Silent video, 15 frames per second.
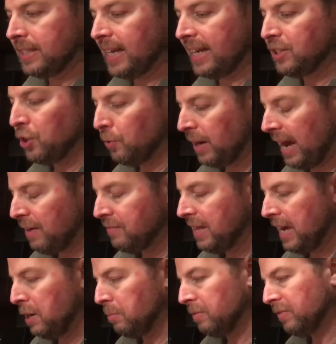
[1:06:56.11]
I don't have the
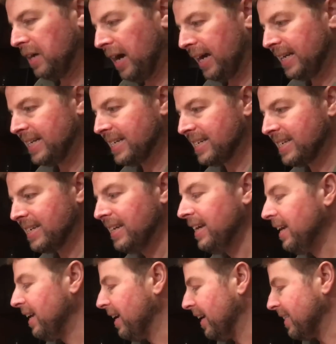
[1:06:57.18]
Helm of Guidance
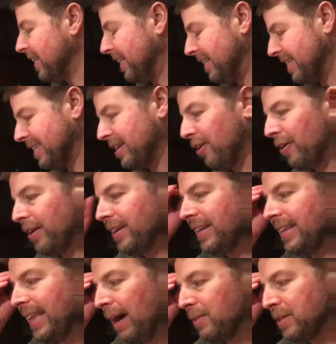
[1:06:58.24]
because I discarded
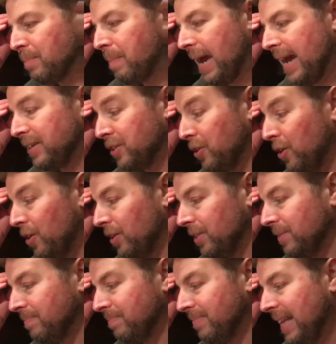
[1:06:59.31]
it. That was a bad call.